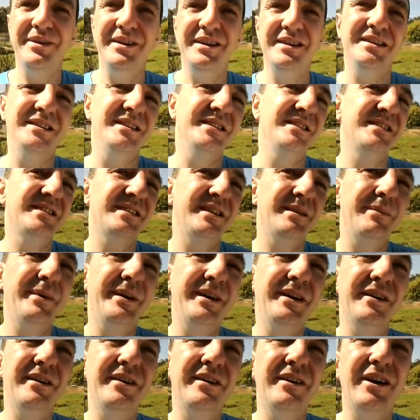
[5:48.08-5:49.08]
than this
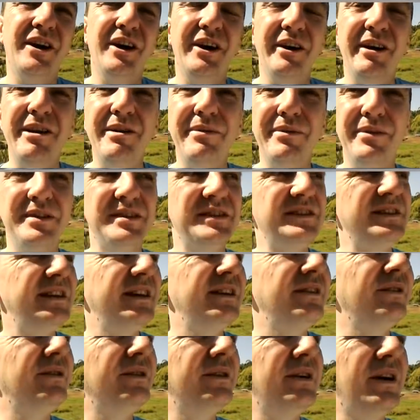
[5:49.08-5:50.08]
somehow. I even said, look,